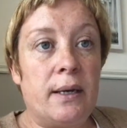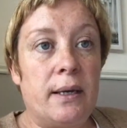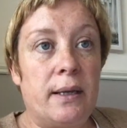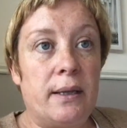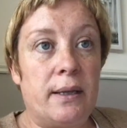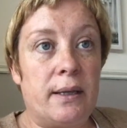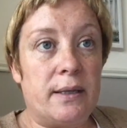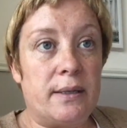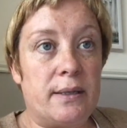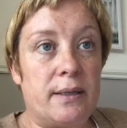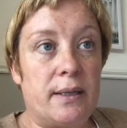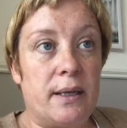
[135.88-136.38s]

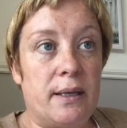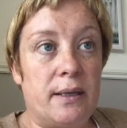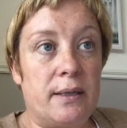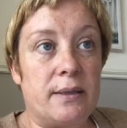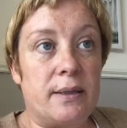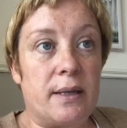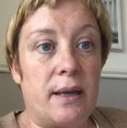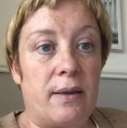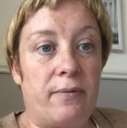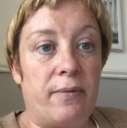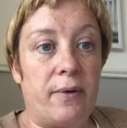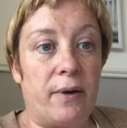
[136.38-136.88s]
this
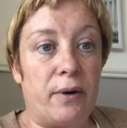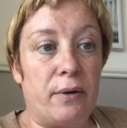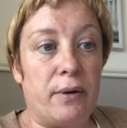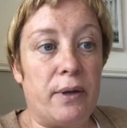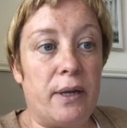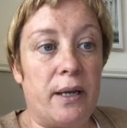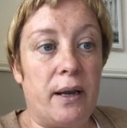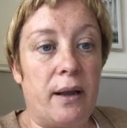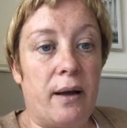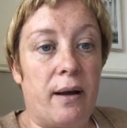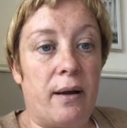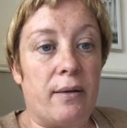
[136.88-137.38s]
is a
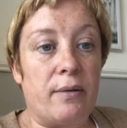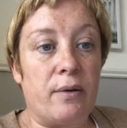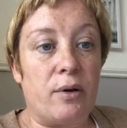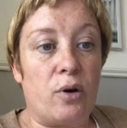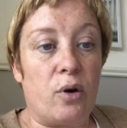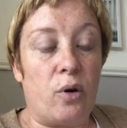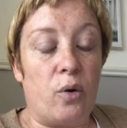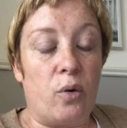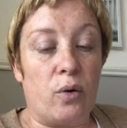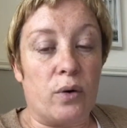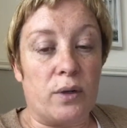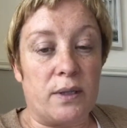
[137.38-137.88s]
very long
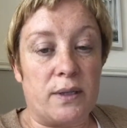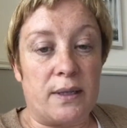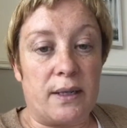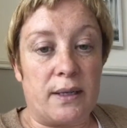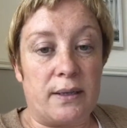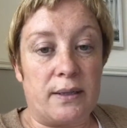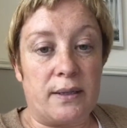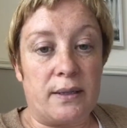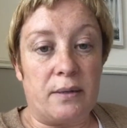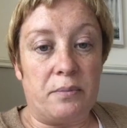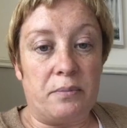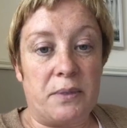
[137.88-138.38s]
course
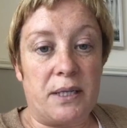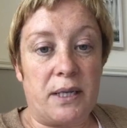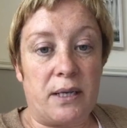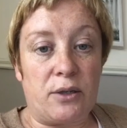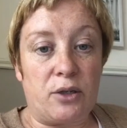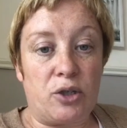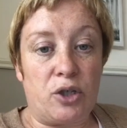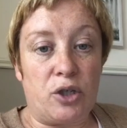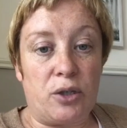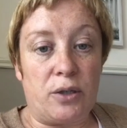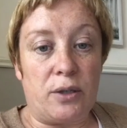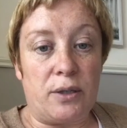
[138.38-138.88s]
and some
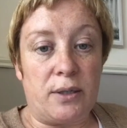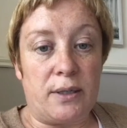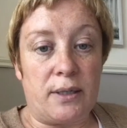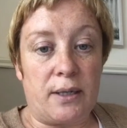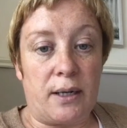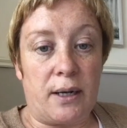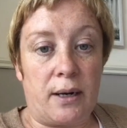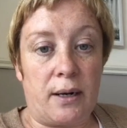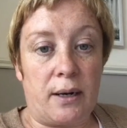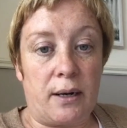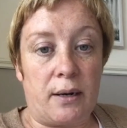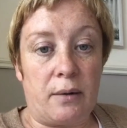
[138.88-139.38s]
sections
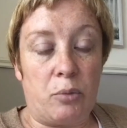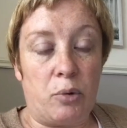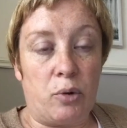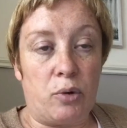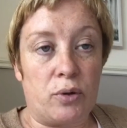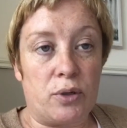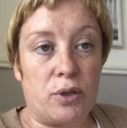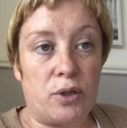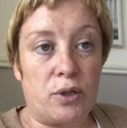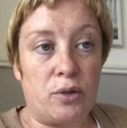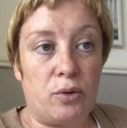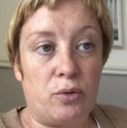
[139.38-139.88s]
are
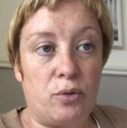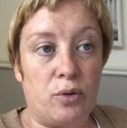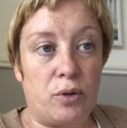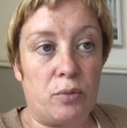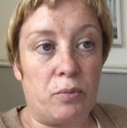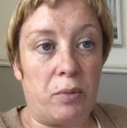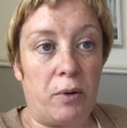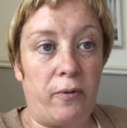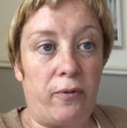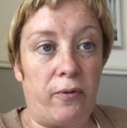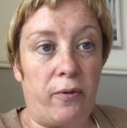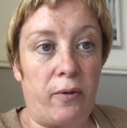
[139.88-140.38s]
more
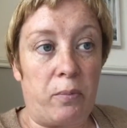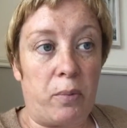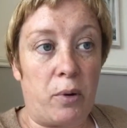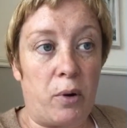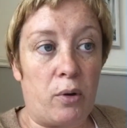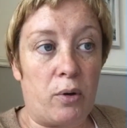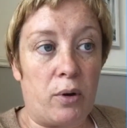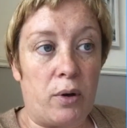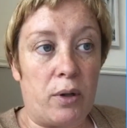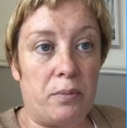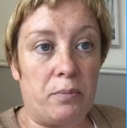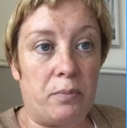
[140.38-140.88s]
suitable for
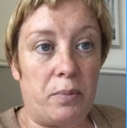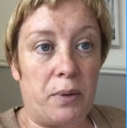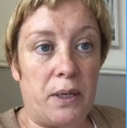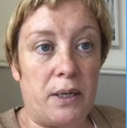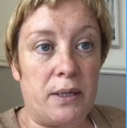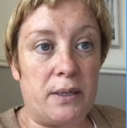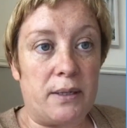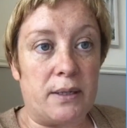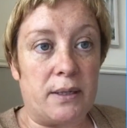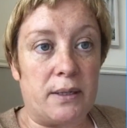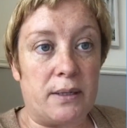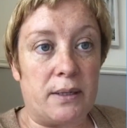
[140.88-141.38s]
plucking
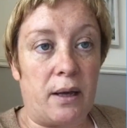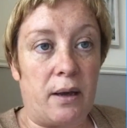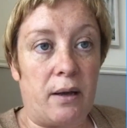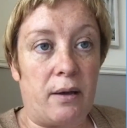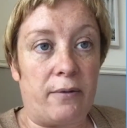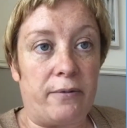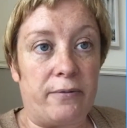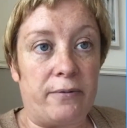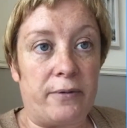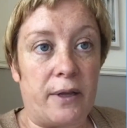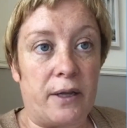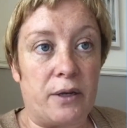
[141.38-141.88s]
pieces
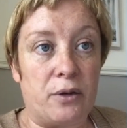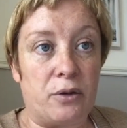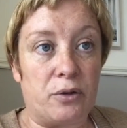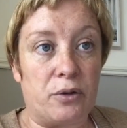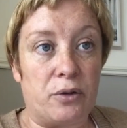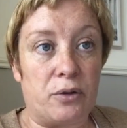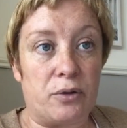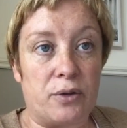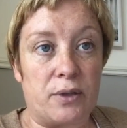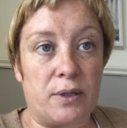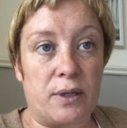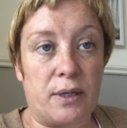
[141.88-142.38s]
off than
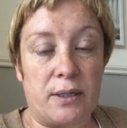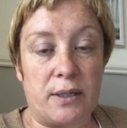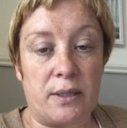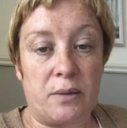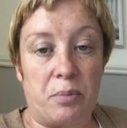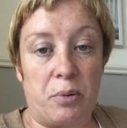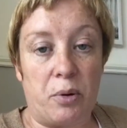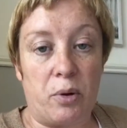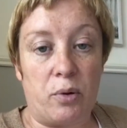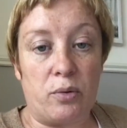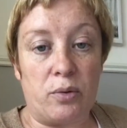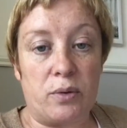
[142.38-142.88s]
others, I
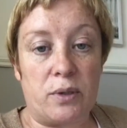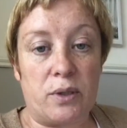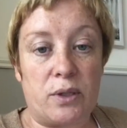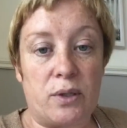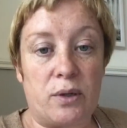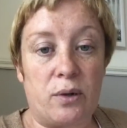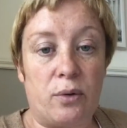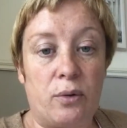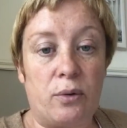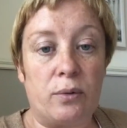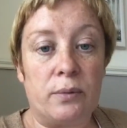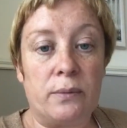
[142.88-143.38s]
suppose.
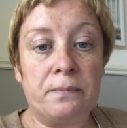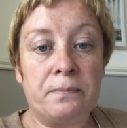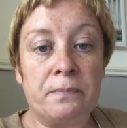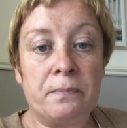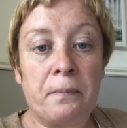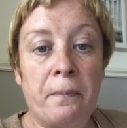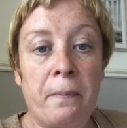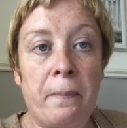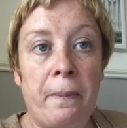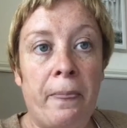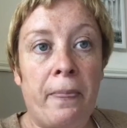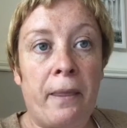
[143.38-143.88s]
So
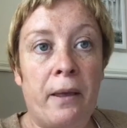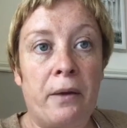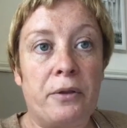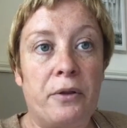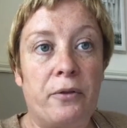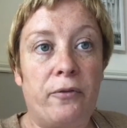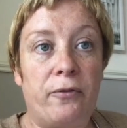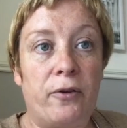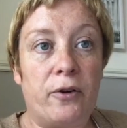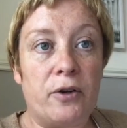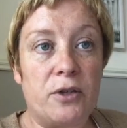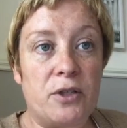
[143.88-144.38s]
the
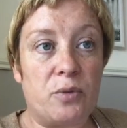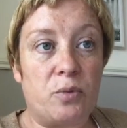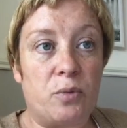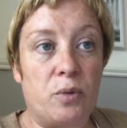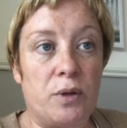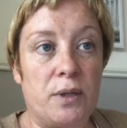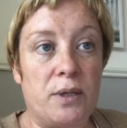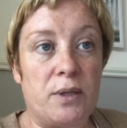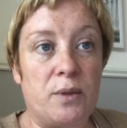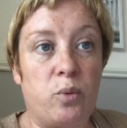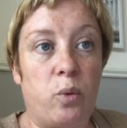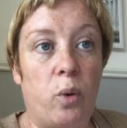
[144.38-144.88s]
first
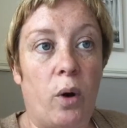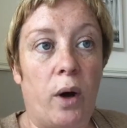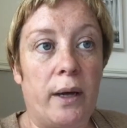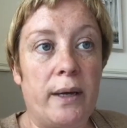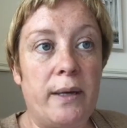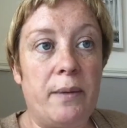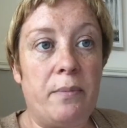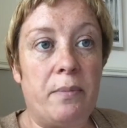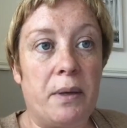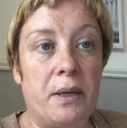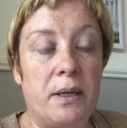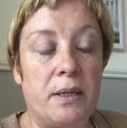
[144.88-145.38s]
one is
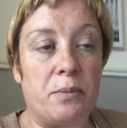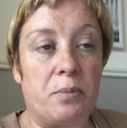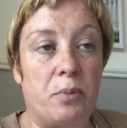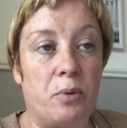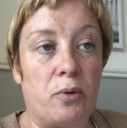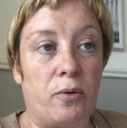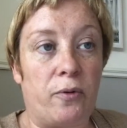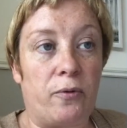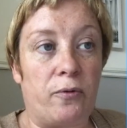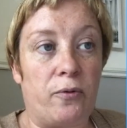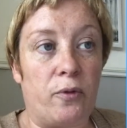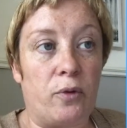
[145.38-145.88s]
why build a
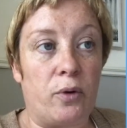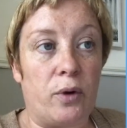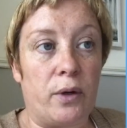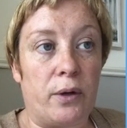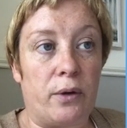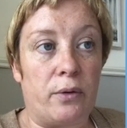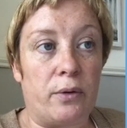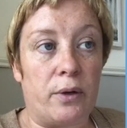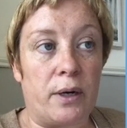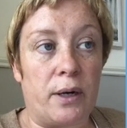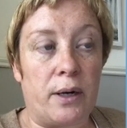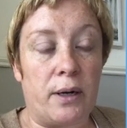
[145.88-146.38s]

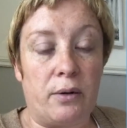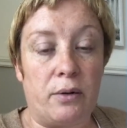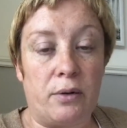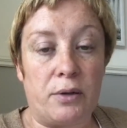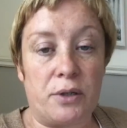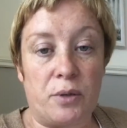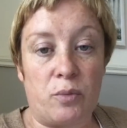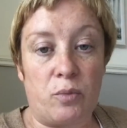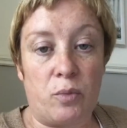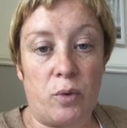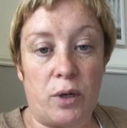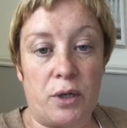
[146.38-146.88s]
portfolio in Ireland
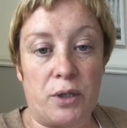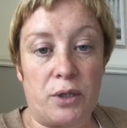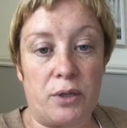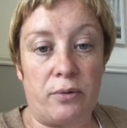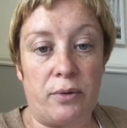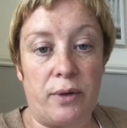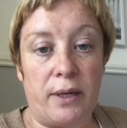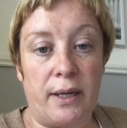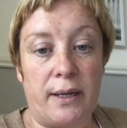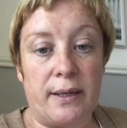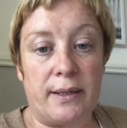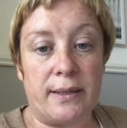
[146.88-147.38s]
and what are
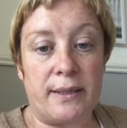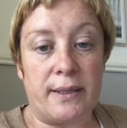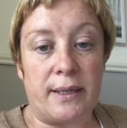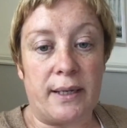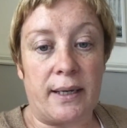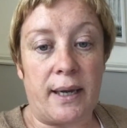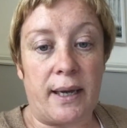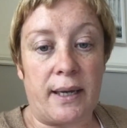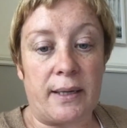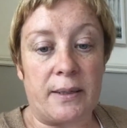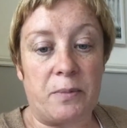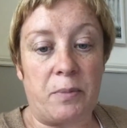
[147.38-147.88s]

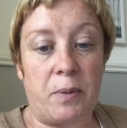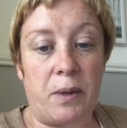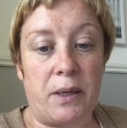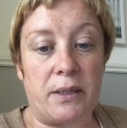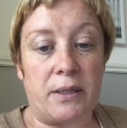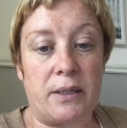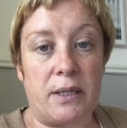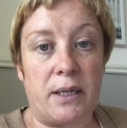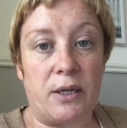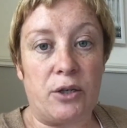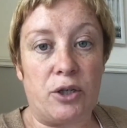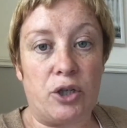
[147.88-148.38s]
realistic
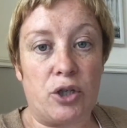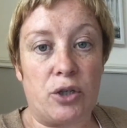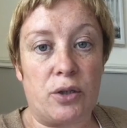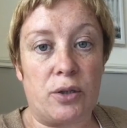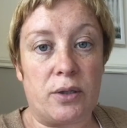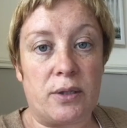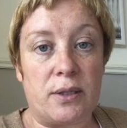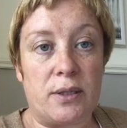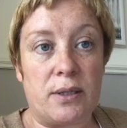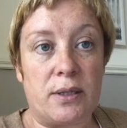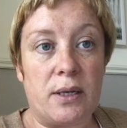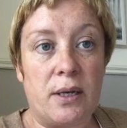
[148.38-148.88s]

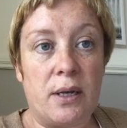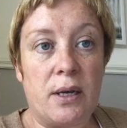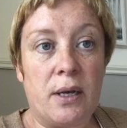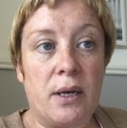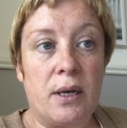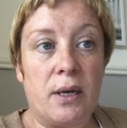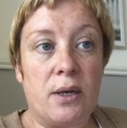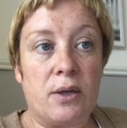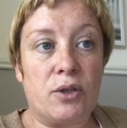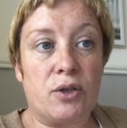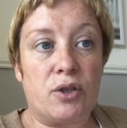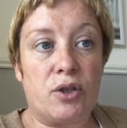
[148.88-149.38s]
expectations.
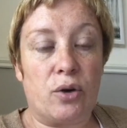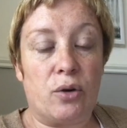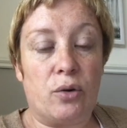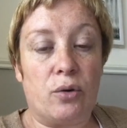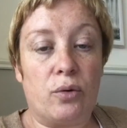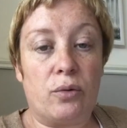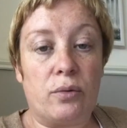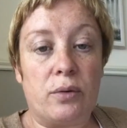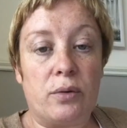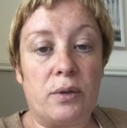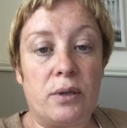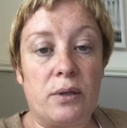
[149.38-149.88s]

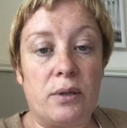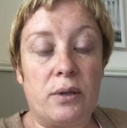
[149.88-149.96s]
So